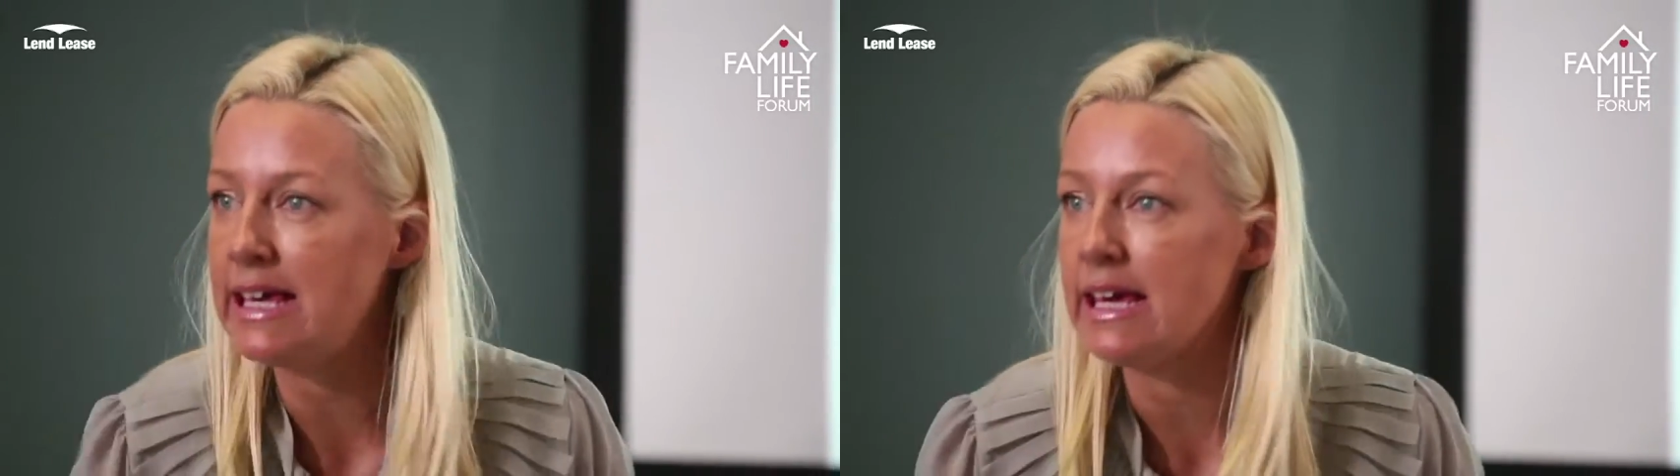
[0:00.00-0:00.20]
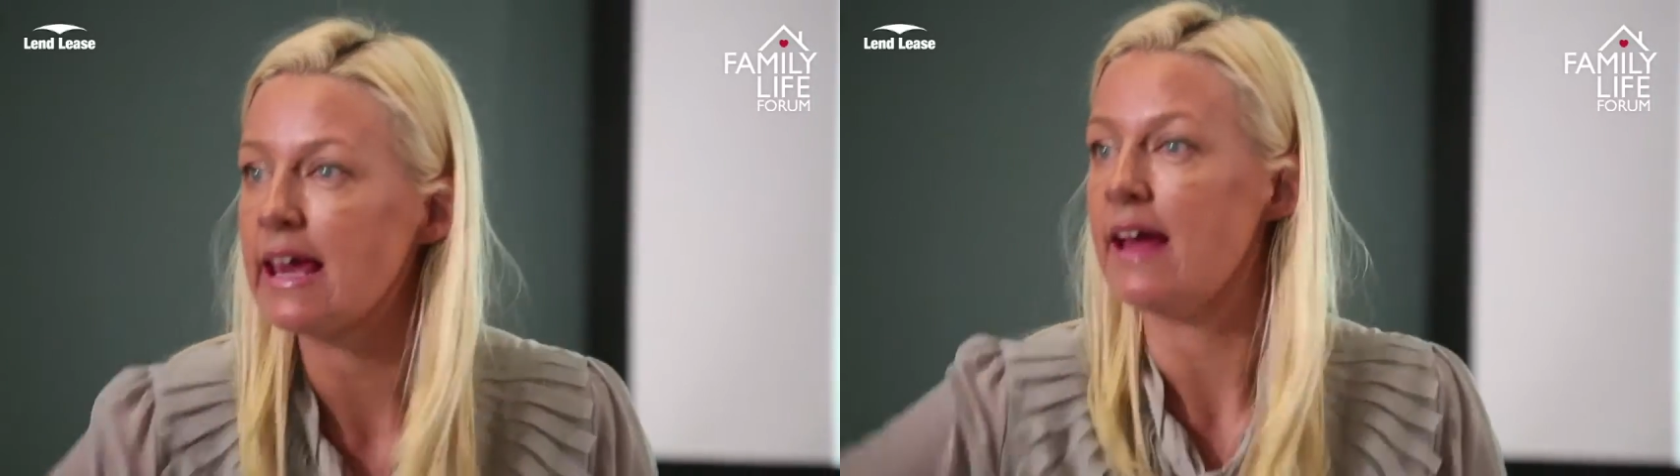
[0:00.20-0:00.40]

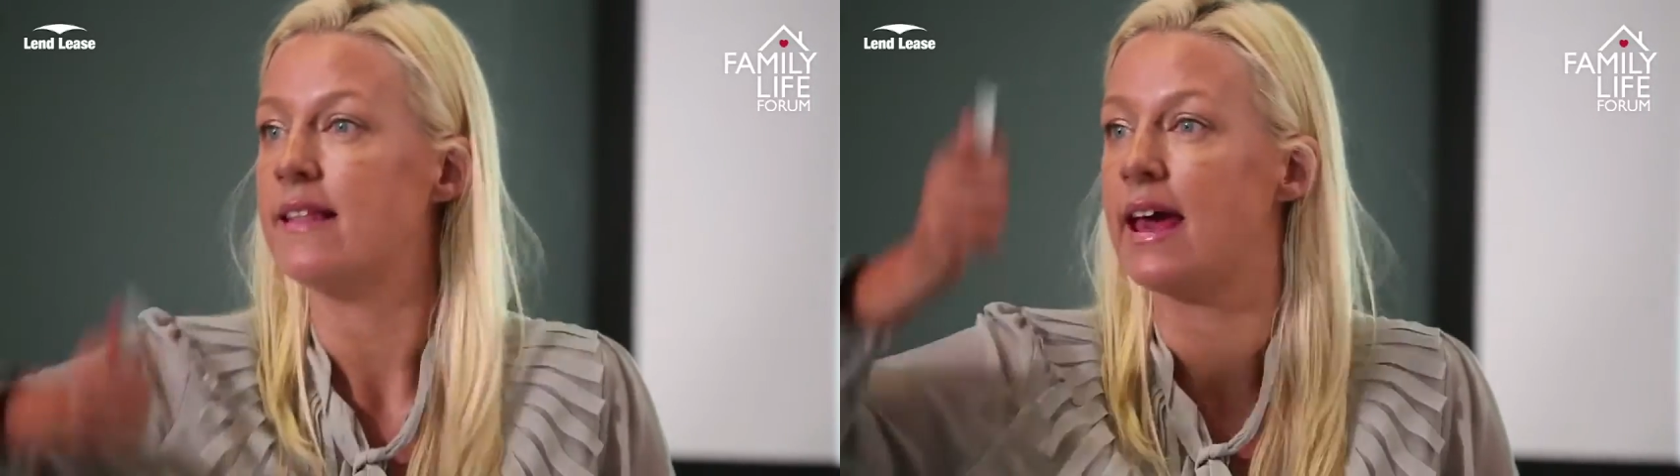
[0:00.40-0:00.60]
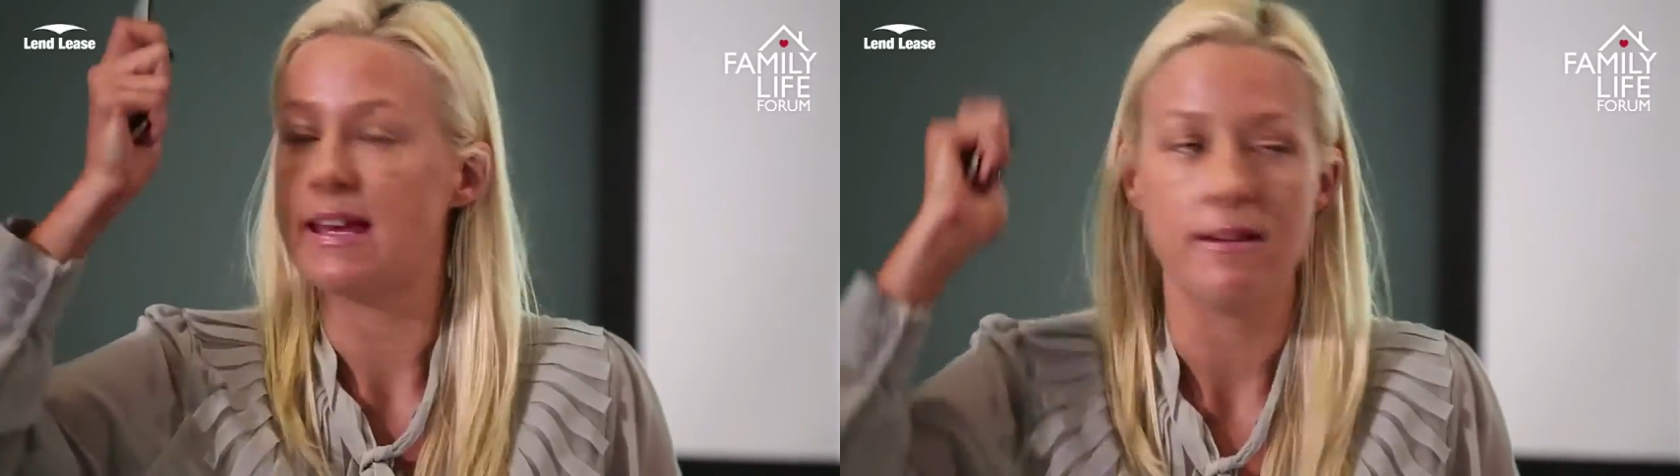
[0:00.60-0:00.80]
kick
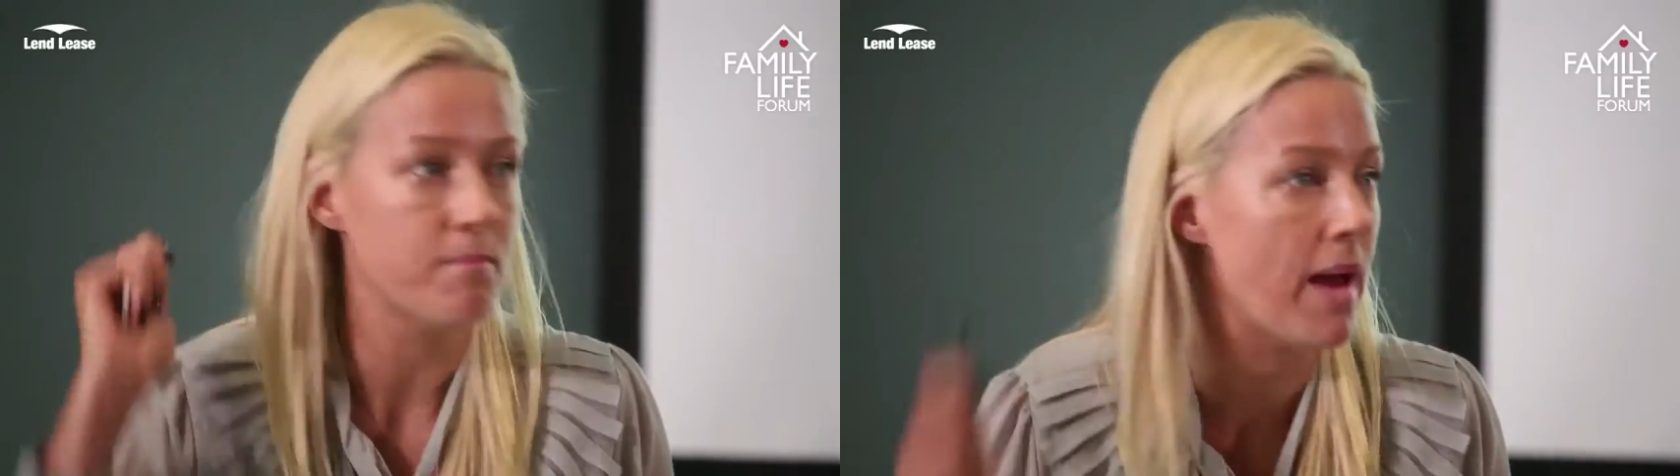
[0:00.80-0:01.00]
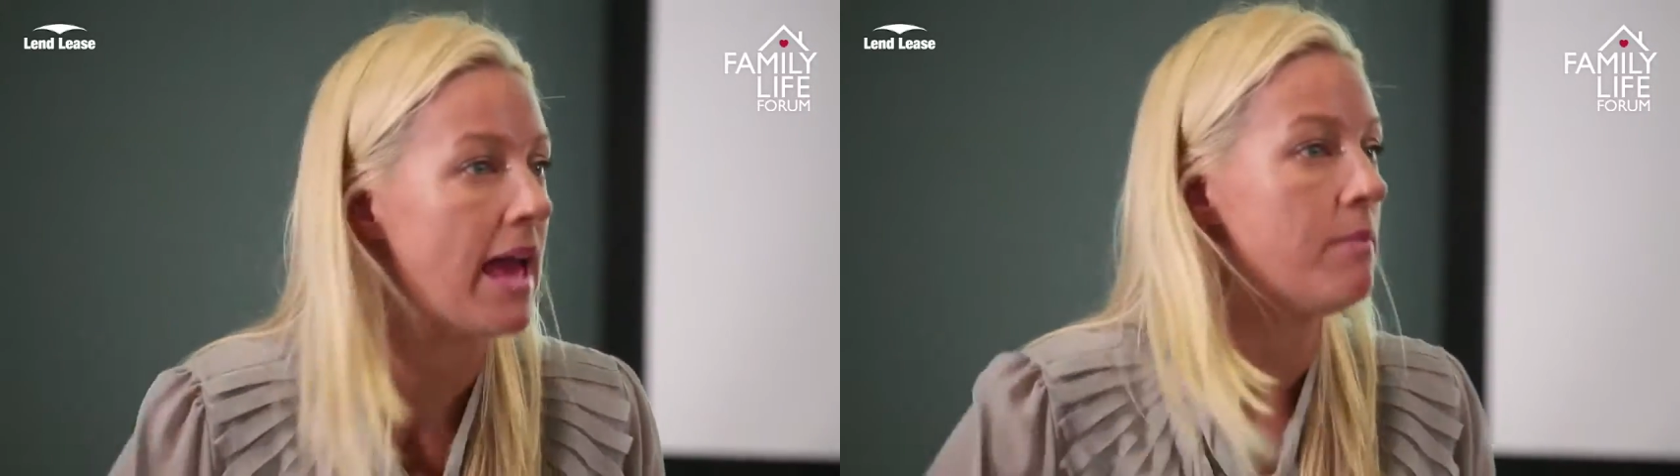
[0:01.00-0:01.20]
and they
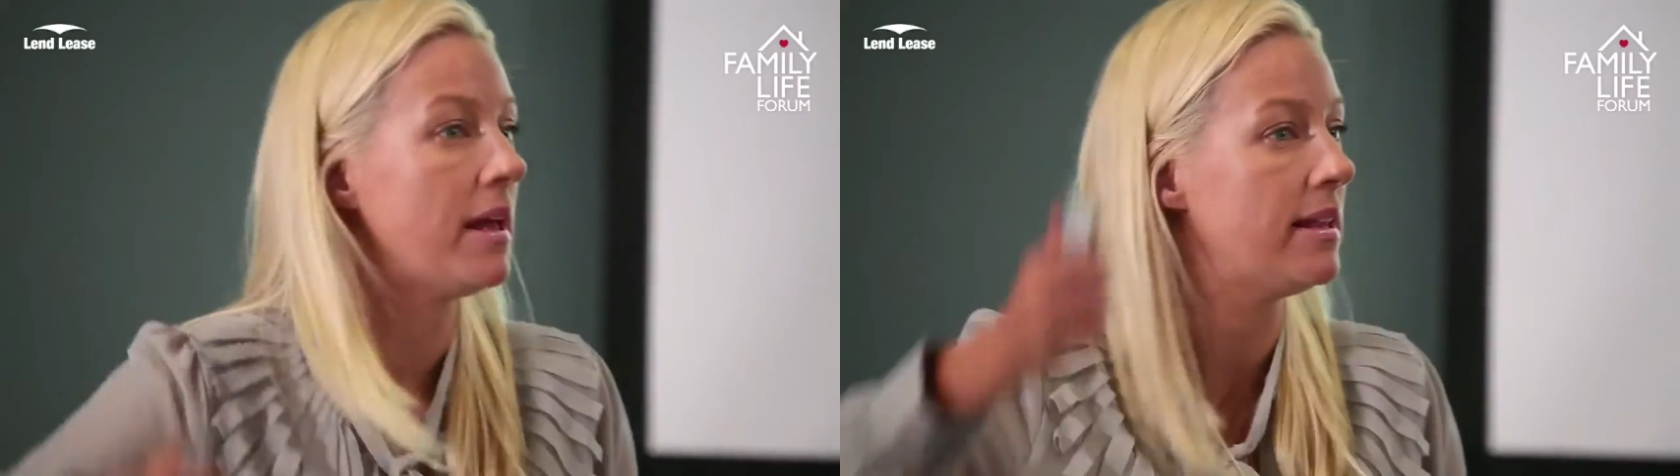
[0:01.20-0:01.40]
can maim